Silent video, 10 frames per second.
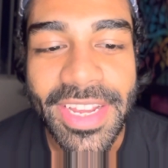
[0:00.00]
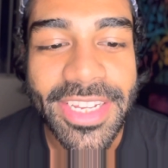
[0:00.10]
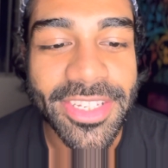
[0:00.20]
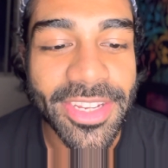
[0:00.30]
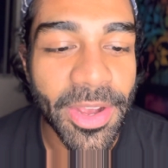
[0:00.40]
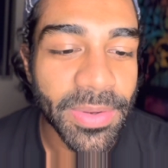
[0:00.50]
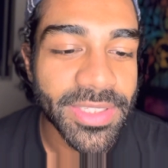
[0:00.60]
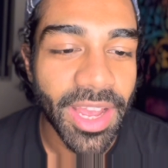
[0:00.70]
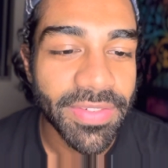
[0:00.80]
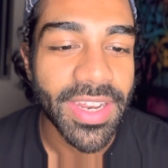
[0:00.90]
So
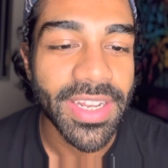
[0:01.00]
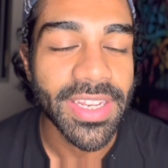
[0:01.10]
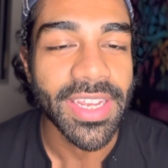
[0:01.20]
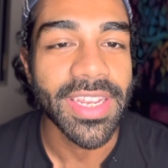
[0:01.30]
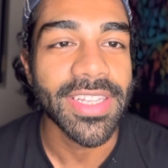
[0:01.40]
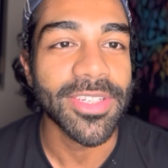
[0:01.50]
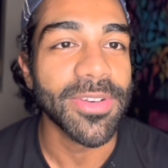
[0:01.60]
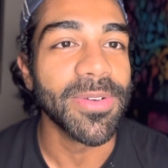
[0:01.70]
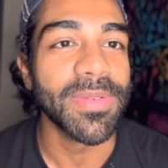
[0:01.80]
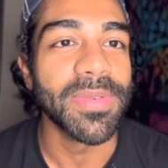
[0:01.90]
definitely
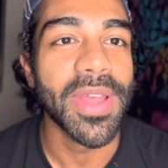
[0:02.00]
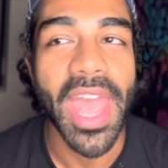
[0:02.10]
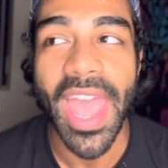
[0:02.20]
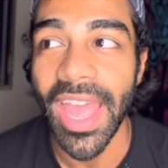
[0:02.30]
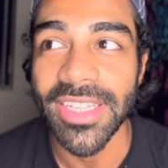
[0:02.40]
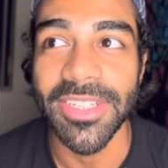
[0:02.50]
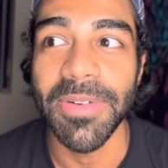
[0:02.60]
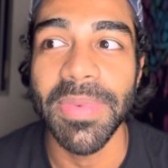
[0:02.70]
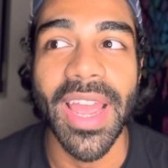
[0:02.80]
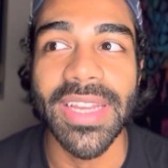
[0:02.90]
do
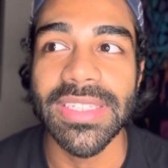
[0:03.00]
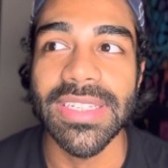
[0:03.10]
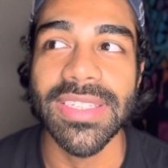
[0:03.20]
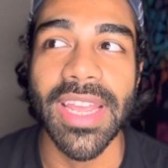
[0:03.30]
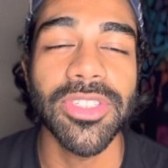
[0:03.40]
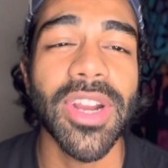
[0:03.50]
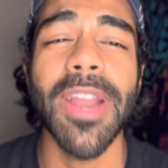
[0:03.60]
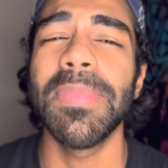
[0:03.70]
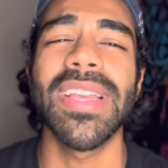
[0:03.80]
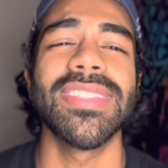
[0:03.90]
hands-on practice and try
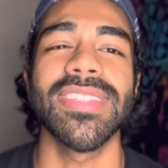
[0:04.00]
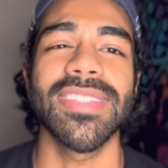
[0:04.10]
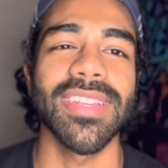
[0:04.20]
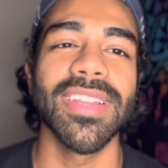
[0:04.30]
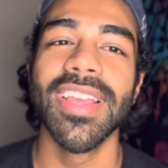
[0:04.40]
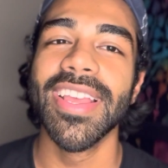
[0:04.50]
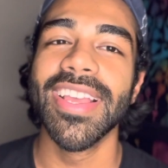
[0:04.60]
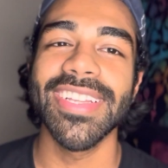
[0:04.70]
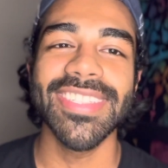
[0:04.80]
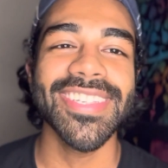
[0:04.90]
to be consistent.
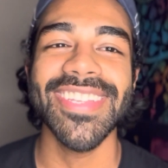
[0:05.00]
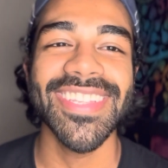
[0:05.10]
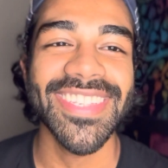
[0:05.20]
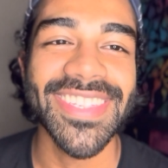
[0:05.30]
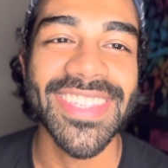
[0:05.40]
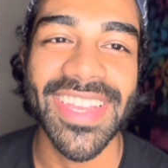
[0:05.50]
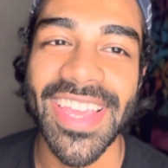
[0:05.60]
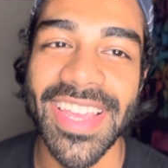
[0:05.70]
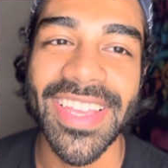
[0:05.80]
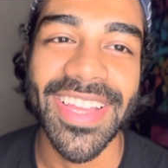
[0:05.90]
Consistency is the
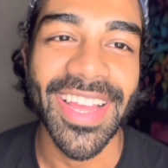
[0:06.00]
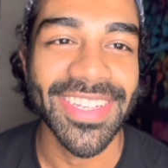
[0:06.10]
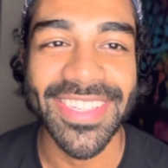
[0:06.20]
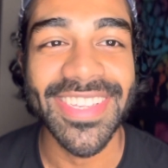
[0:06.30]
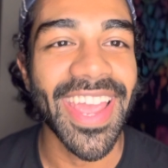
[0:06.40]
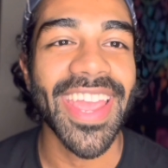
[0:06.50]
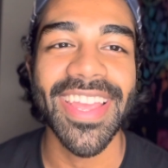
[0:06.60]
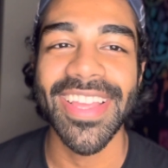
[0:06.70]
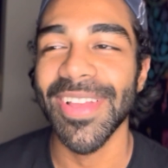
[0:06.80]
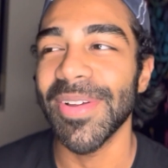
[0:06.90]
key. I say
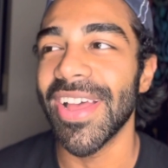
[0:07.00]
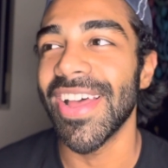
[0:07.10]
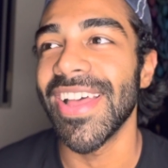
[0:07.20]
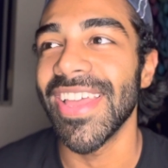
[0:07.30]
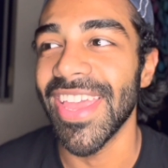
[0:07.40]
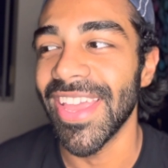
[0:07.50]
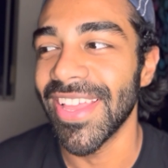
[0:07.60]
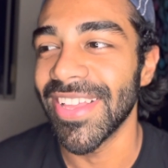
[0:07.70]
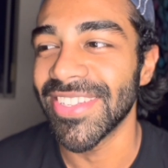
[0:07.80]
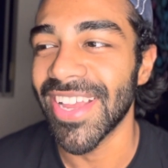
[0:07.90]

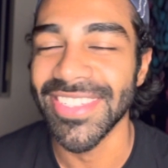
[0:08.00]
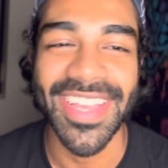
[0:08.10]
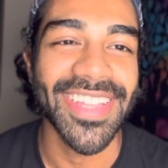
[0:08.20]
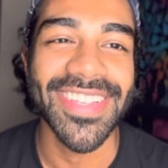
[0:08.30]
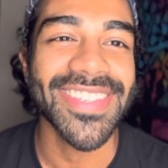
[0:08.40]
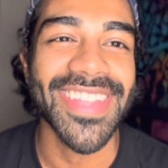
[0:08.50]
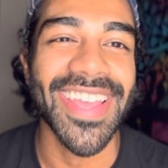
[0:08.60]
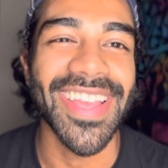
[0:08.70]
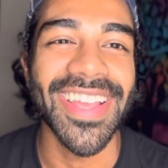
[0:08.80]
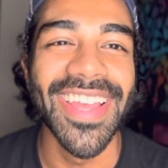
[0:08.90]
this
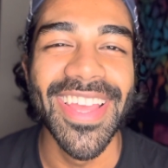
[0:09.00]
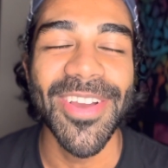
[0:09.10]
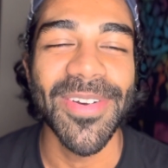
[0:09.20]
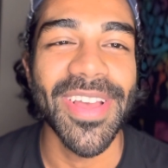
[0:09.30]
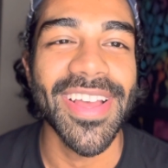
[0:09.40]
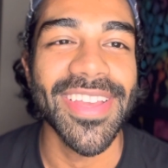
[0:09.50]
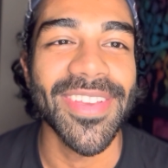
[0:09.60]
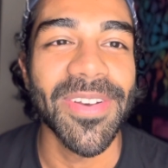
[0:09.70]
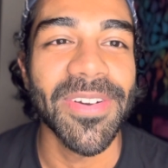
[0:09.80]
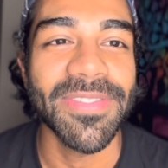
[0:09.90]
thing,
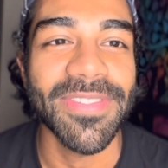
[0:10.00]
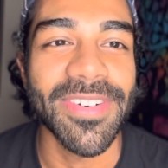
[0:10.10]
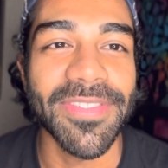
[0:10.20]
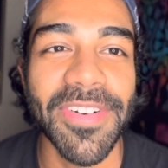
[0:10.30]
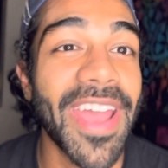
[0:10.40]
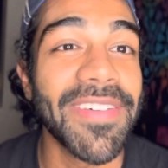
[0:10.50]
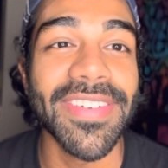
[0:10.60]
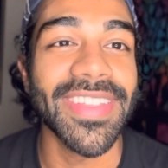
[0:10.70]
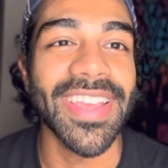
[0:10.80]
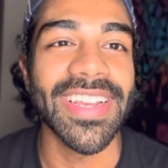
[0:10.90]
for
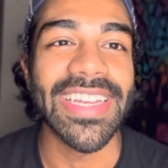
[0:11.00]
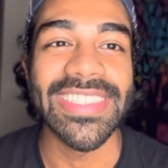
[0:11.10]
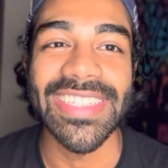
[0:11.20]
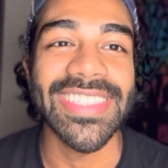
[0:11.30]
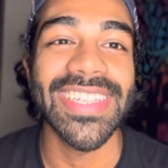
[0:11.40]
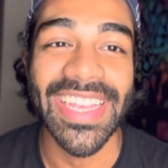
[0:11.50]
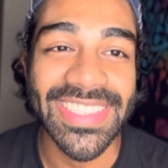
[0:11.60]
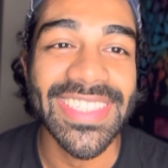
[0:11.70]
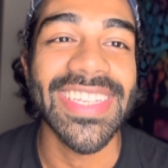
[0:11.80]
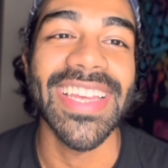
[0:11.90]
everything.
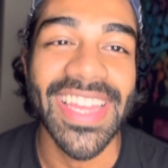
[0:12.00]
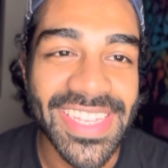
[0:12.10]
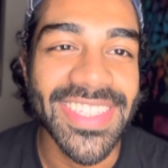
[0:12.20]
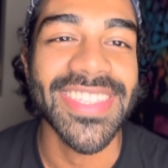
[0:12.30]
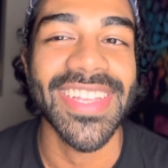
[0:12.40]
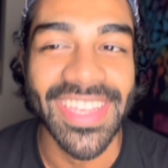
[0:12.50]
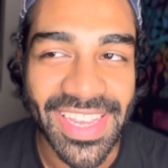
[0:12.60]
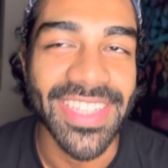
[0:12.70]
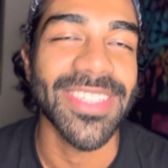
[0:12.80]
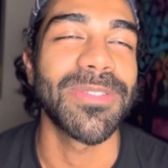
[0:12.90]
Consistency is the
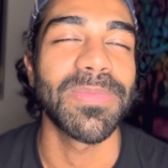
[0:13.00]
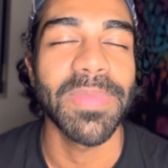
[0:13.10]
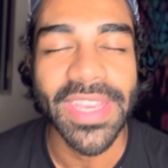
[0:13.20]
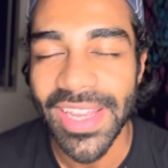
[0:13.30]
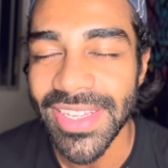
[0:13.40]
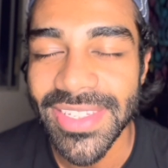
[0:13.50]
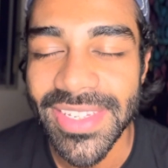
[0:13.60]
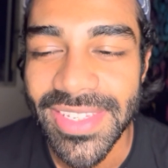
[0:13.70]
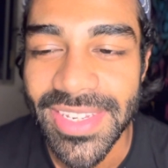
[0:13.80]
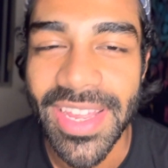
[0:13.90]
key. Just be
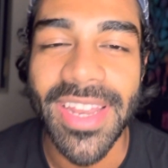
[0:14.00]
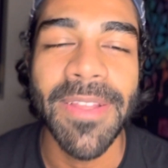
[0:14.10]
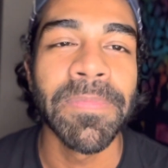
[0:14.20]
consistent.